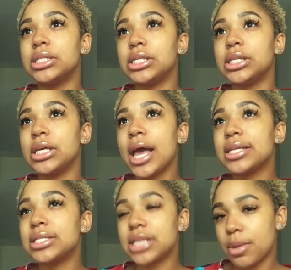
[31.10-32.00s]

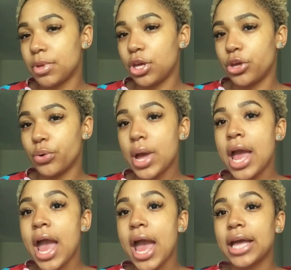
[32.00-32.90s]
DSW,
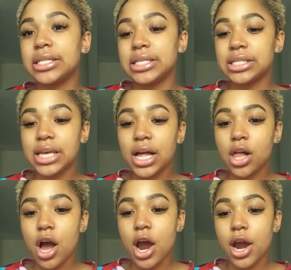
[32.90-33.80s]
and
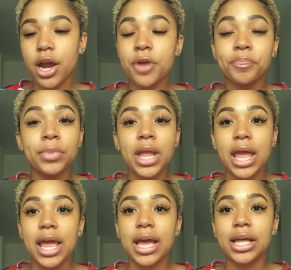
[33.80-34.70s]

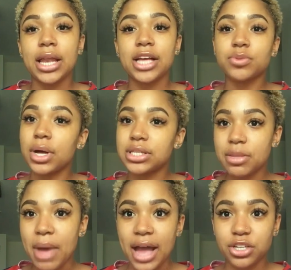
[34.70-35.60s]
DTLR, and as well as the
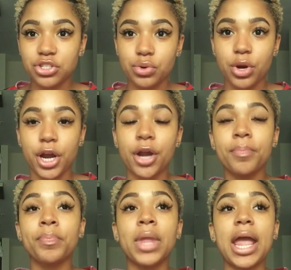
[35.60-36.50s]
Mac store.
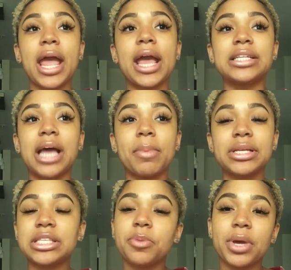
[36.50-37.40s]
And I
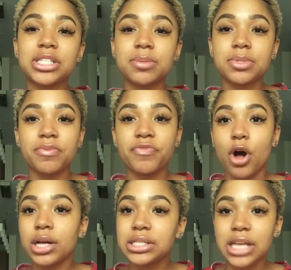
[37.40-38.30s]
basically picked up some
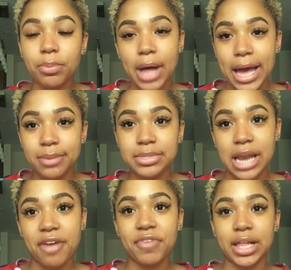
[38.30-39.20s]
fall staple items
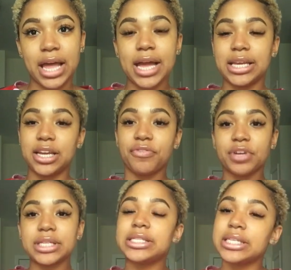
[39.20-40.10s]
that I felt like I needed for
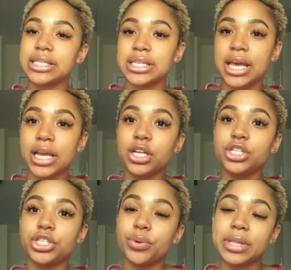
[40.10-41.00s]
the season.
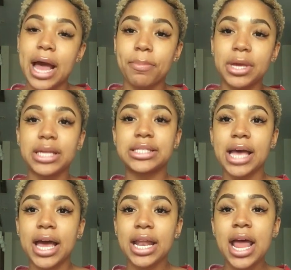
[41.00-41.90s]
So with that being
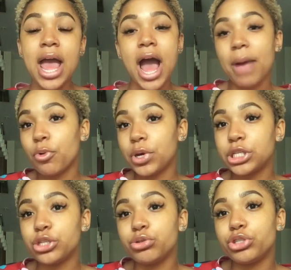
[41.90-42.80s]
said, I'm going
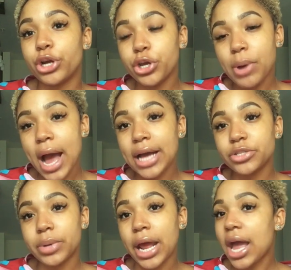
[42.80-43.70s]
to show you guys
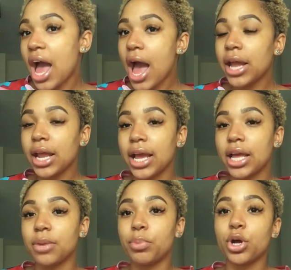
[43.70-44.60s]
what I got
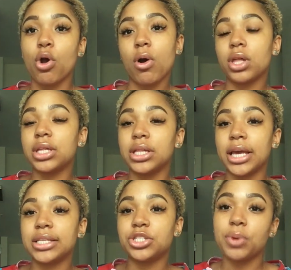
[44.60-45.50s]
and put all the
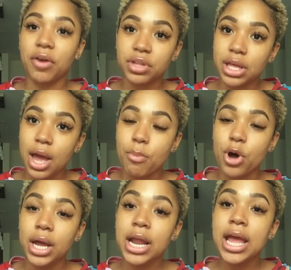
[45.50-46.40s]
links to everything I
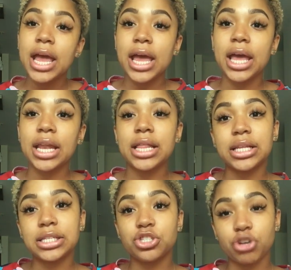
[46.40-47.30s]
bought in
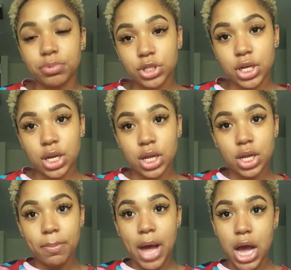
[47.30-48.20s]
the description
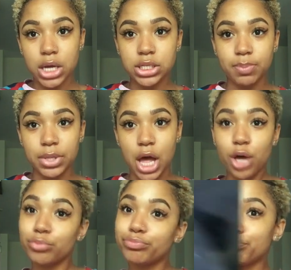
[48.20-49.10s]
box below.
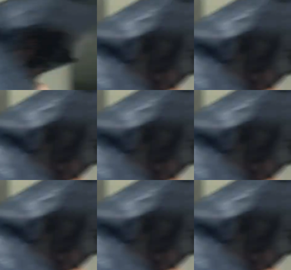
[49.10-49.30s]
So